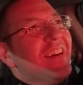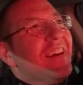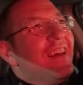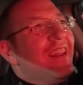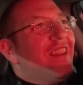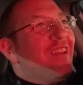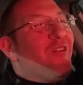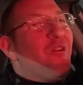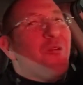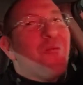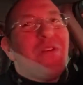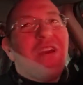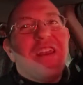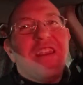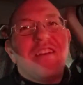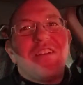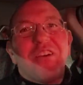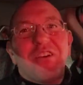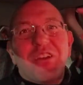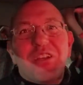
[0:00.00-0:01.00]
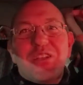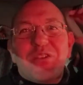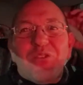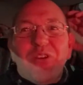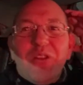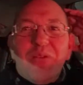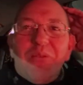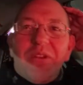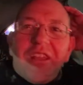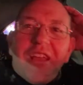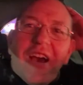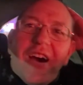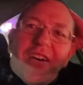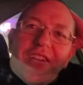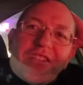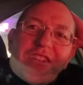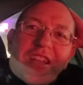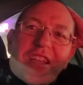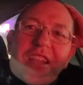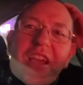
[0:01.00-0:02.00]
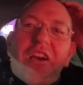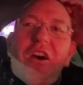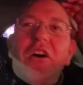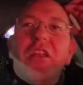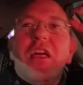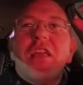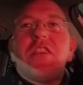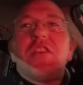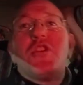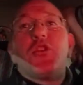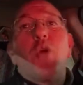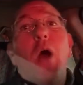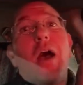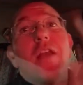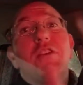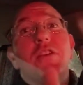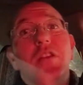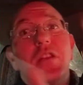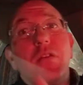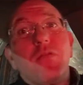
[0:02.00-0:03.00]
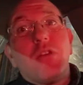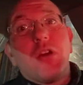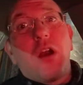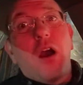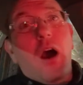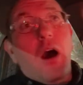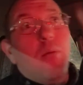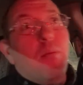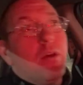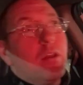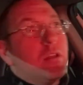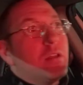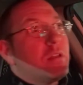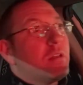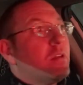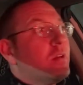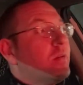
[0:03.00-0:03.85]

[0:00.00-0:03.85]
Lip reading: there won't be any turkeys for anybody else. Like, they call that the tragedy of the comments.